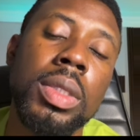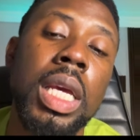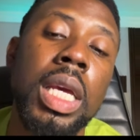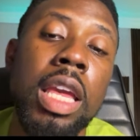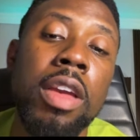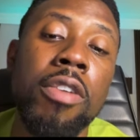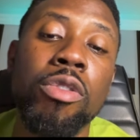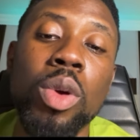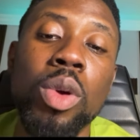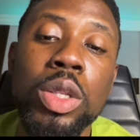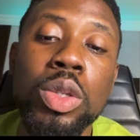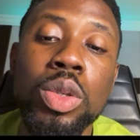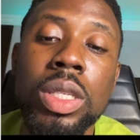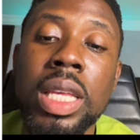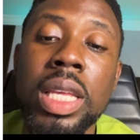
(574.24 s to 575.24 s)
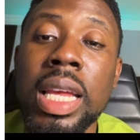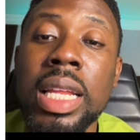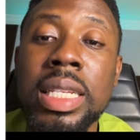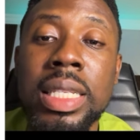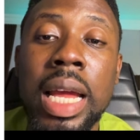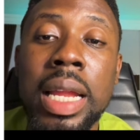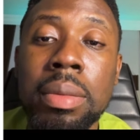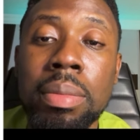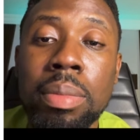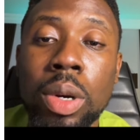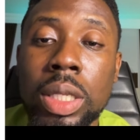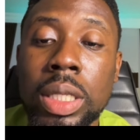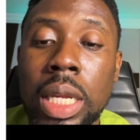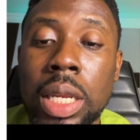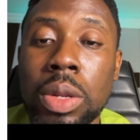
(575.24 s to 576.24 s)
If you were to see inside the box,
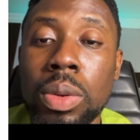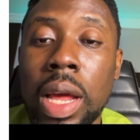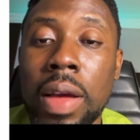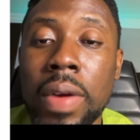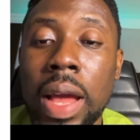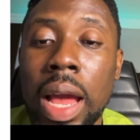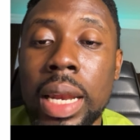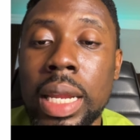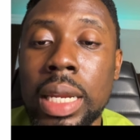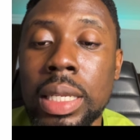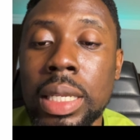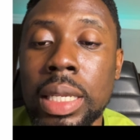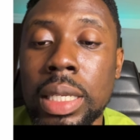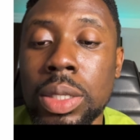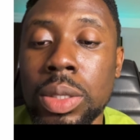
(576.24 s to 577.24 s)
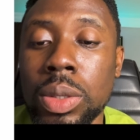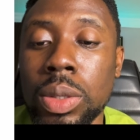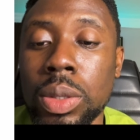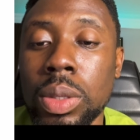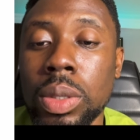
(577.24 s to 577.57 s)
then you'd have added this too.